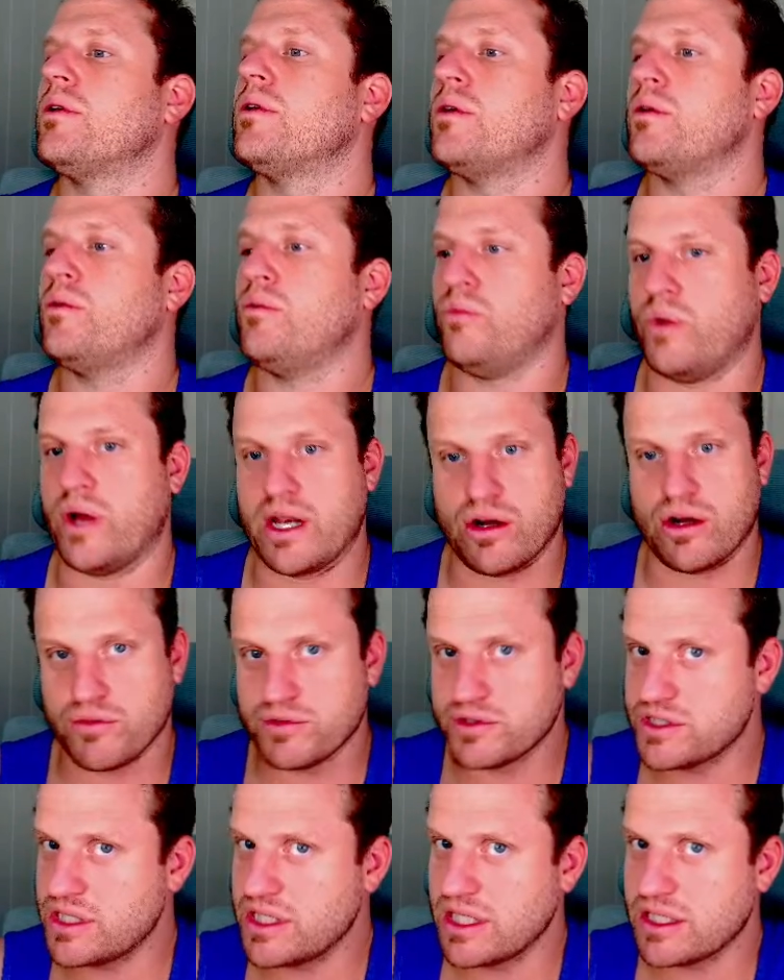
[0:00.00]
went over to
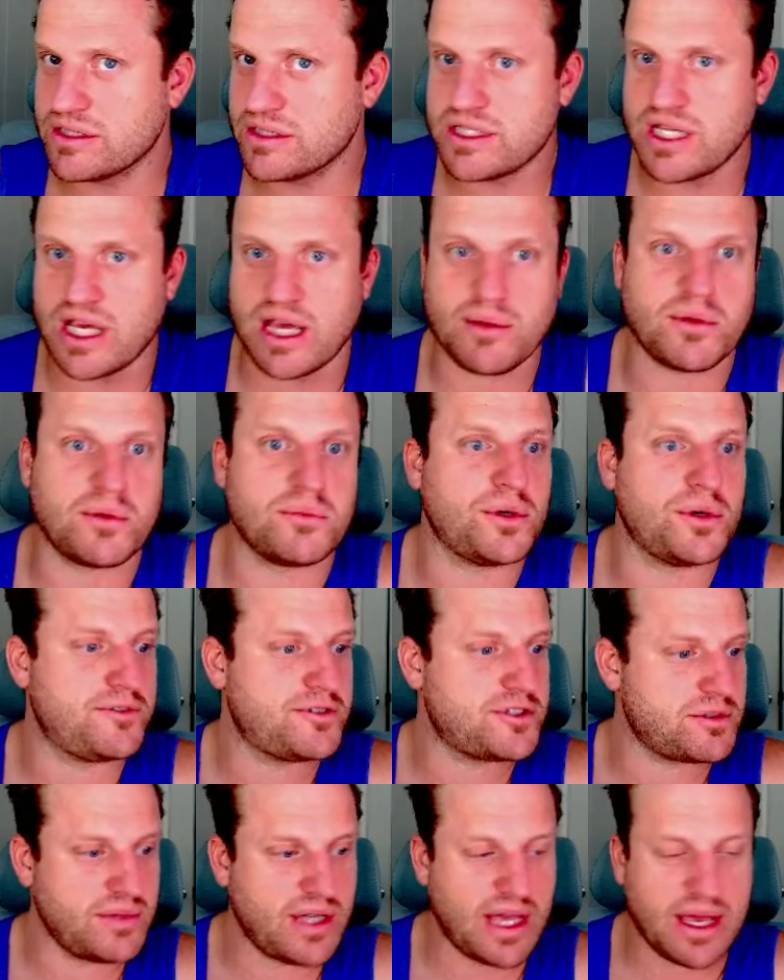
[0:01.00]
the other table, moved
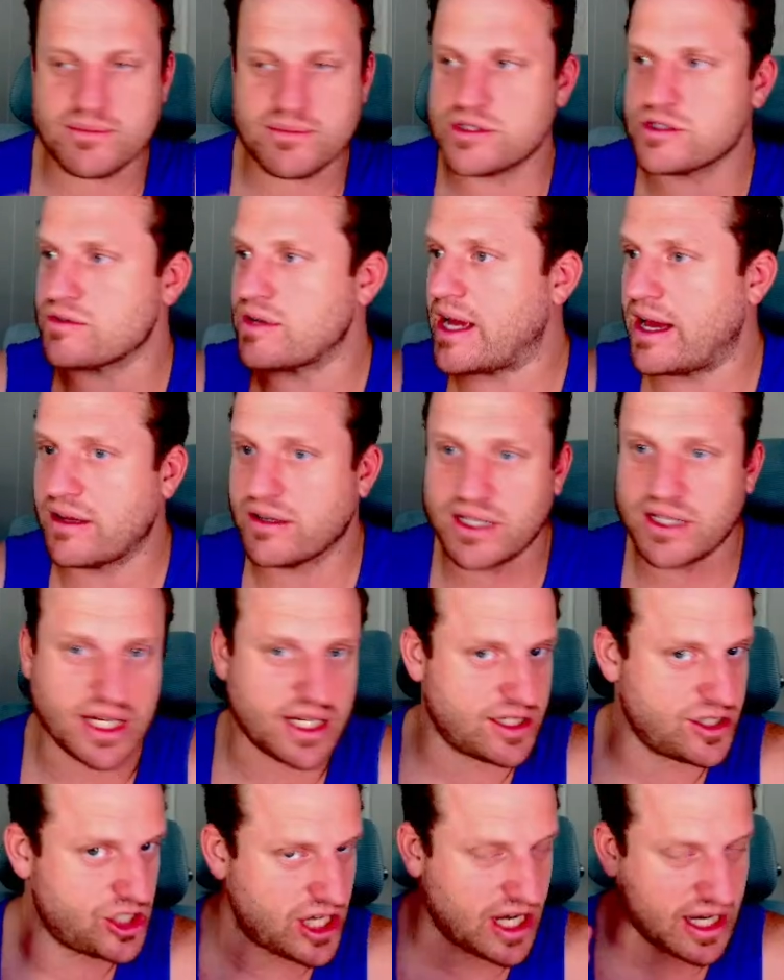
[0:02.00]
some games around, kind of
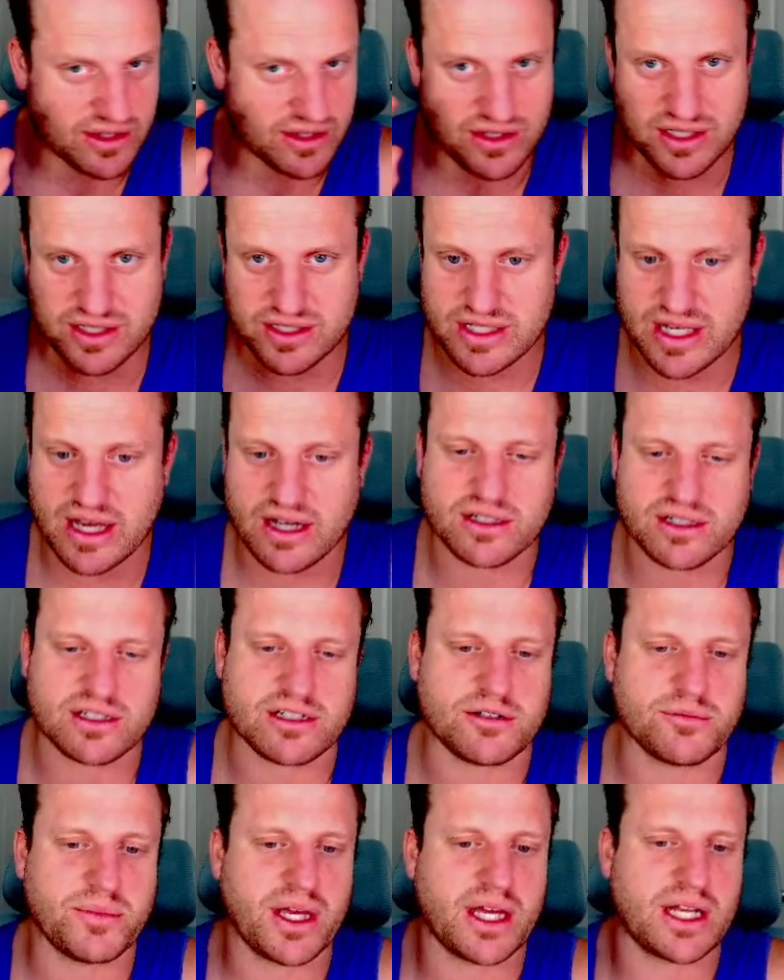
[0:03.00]
checked things out a little
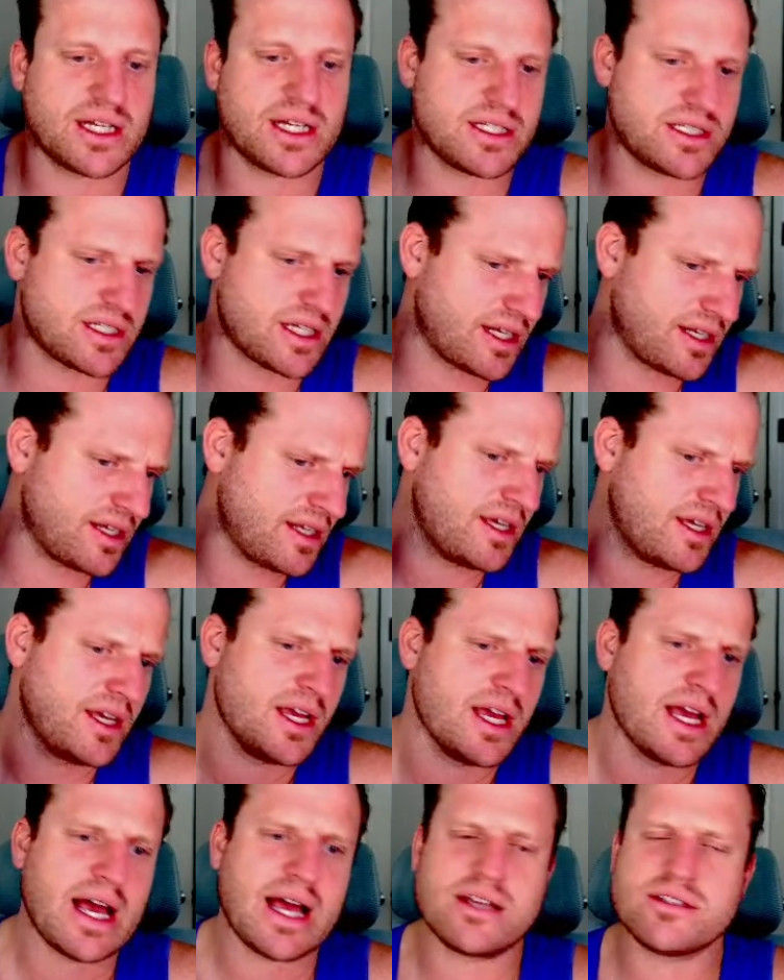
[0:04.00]
bit, and I said,
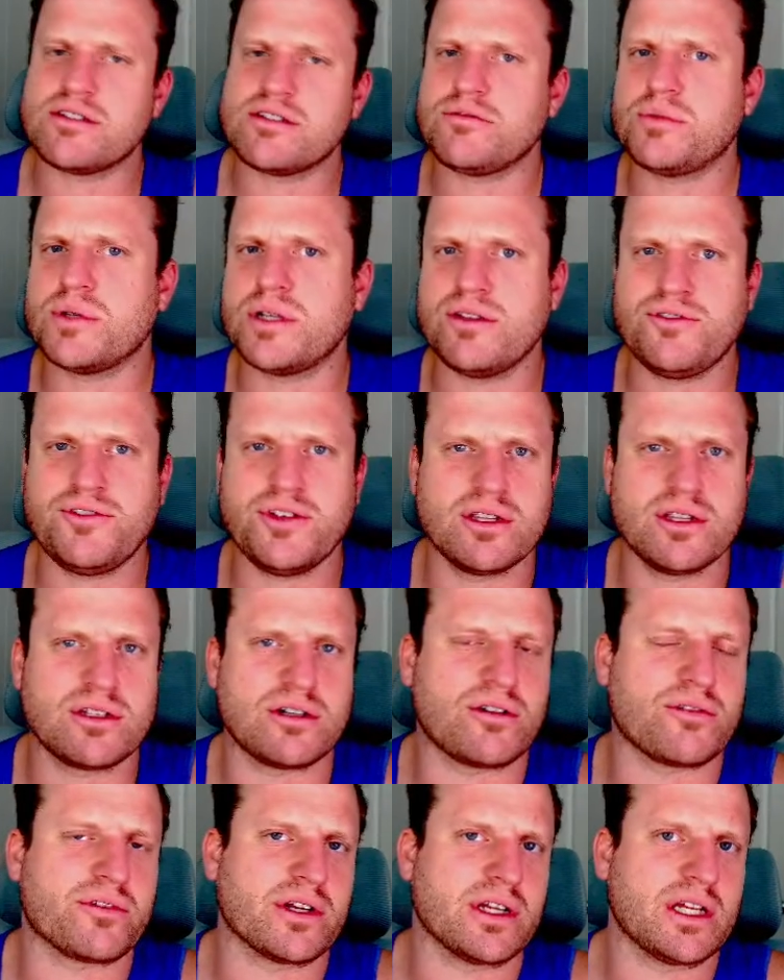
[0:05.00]
how's everybody feeling
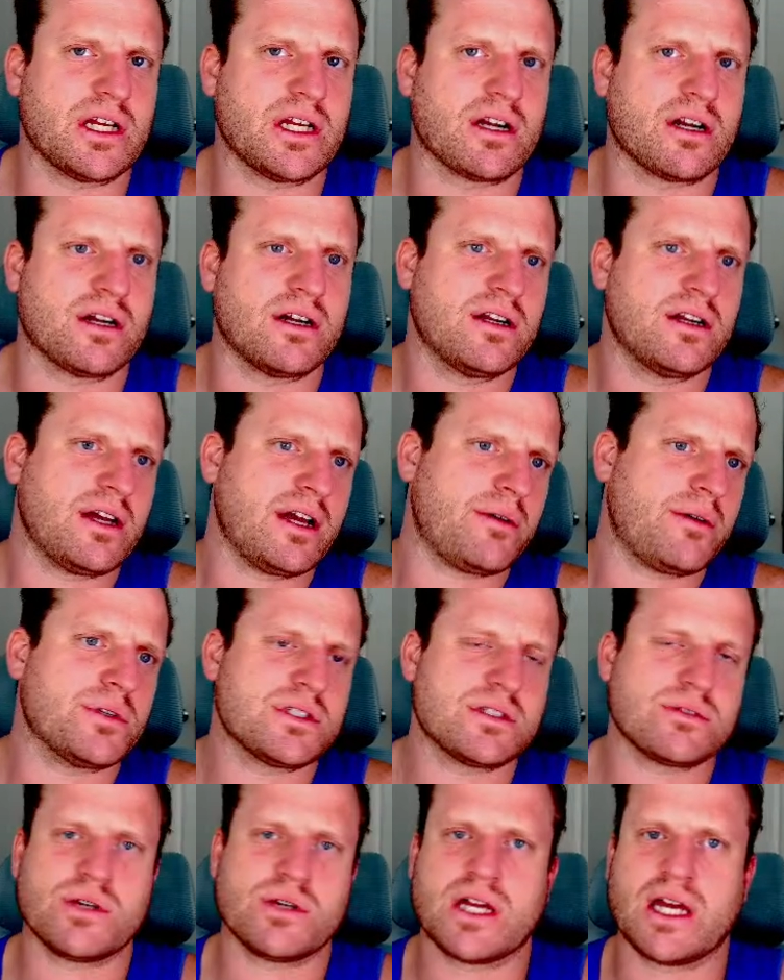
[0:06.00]
over here? What
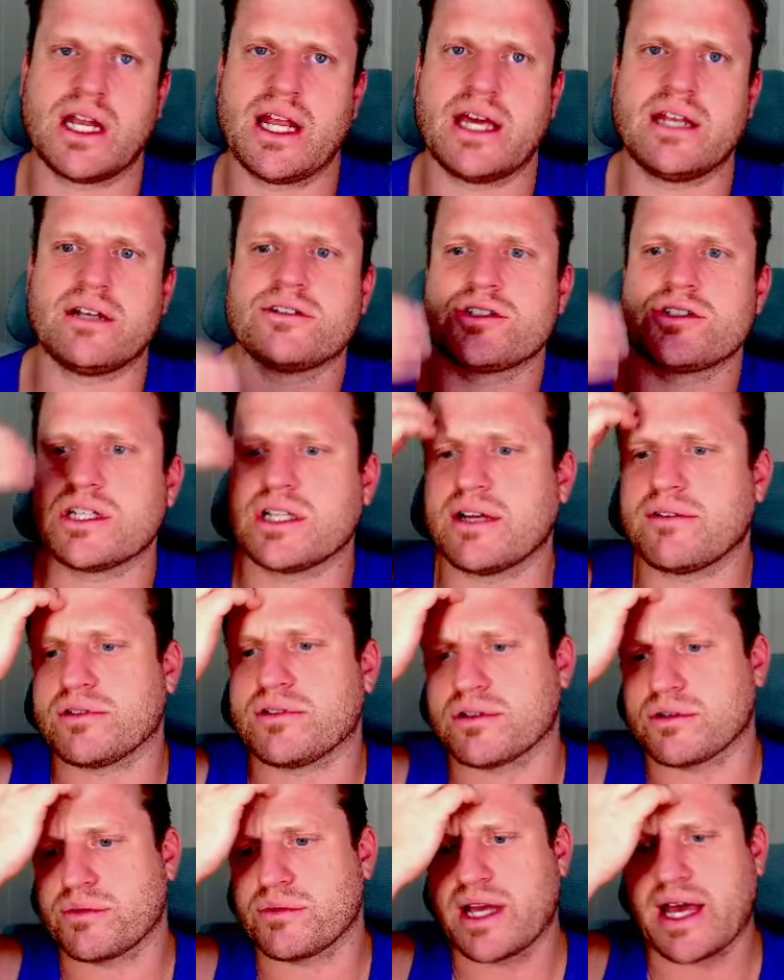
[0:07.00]
kind of energy level are
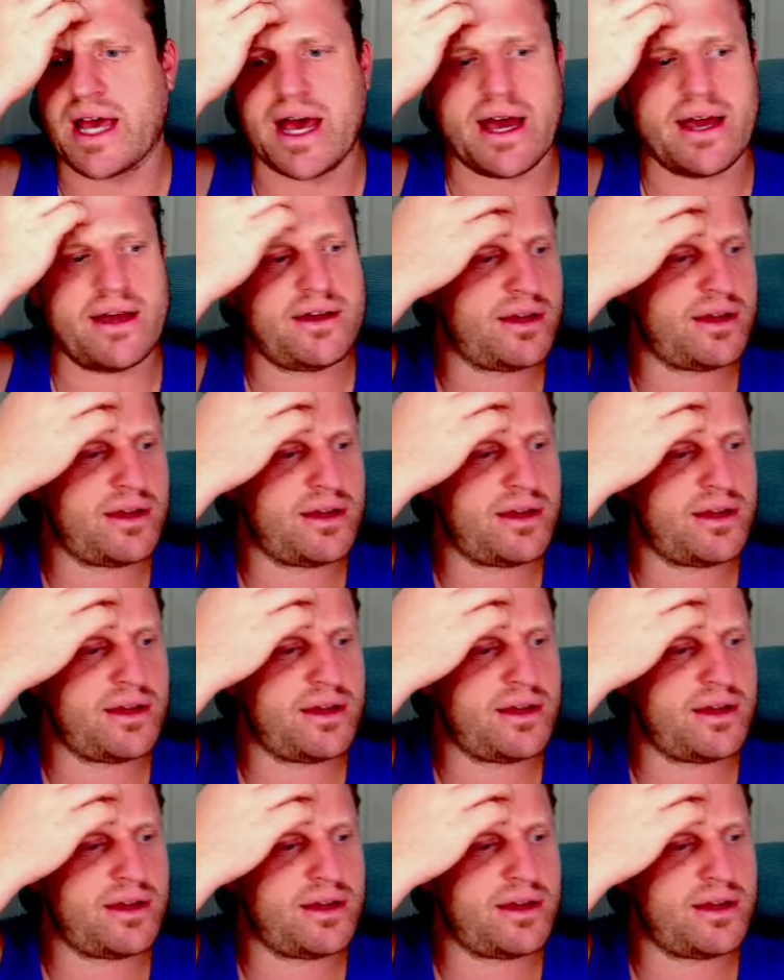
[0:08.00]
we at?